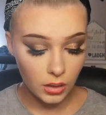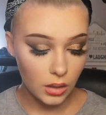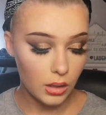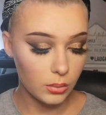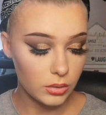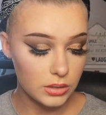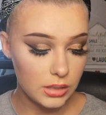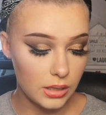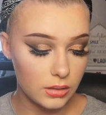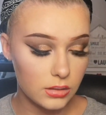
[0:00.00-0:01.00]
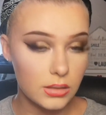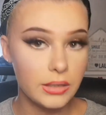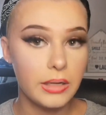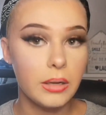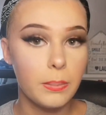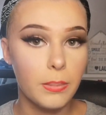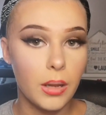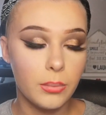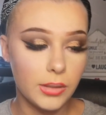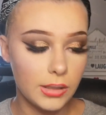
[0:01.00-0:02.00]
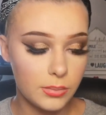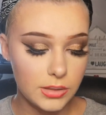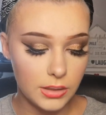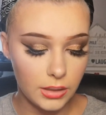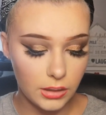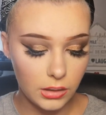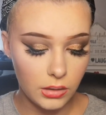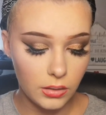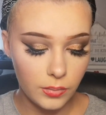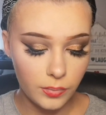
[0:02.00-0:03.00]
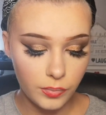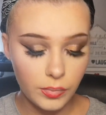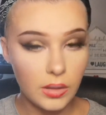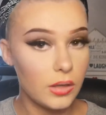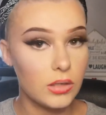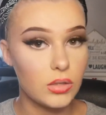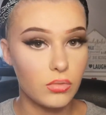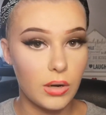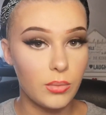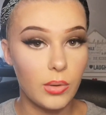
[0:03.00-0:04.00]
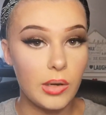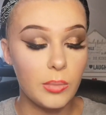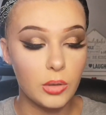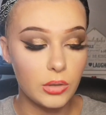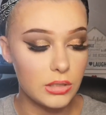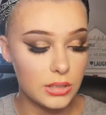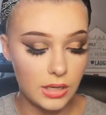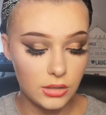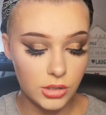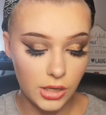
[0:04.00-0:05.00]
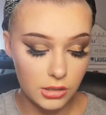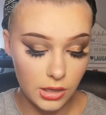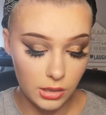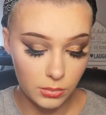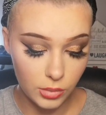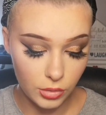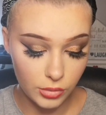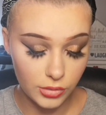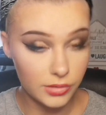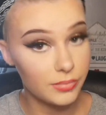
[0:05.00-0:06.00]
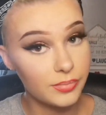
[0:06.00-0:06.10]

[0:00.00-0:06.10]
I'm going to take the Sleek Matte Me lipstick. It's the red one. I'm not going to say the shade name because